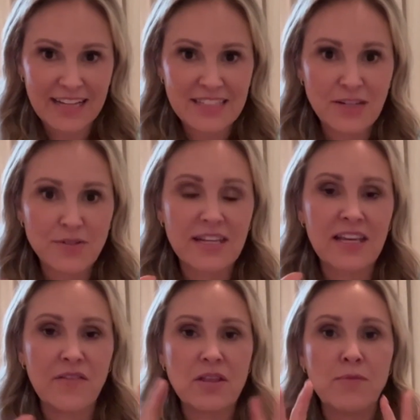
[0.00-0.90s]
And so to
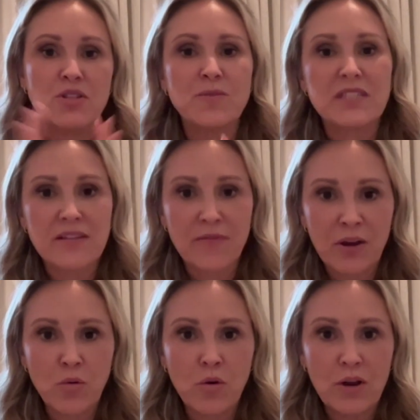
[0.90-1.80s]
give it the most
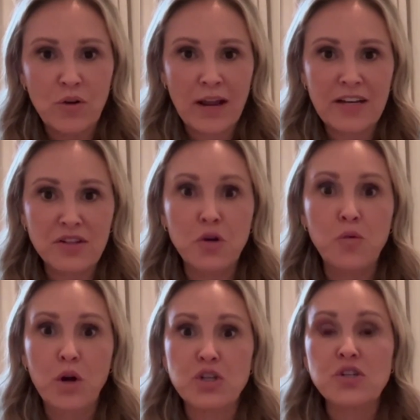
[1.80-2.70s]
specific, granular
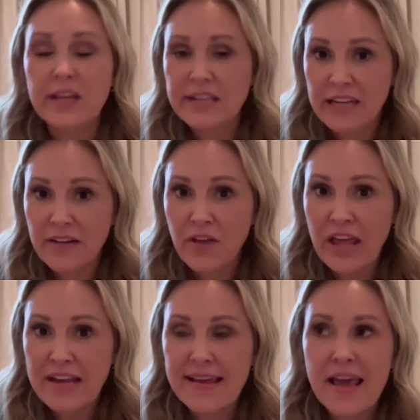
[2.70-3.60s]
words you can give
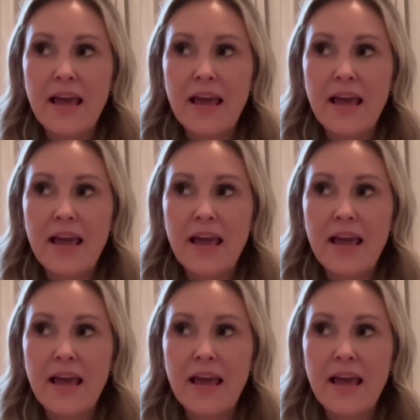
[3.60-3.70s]
it,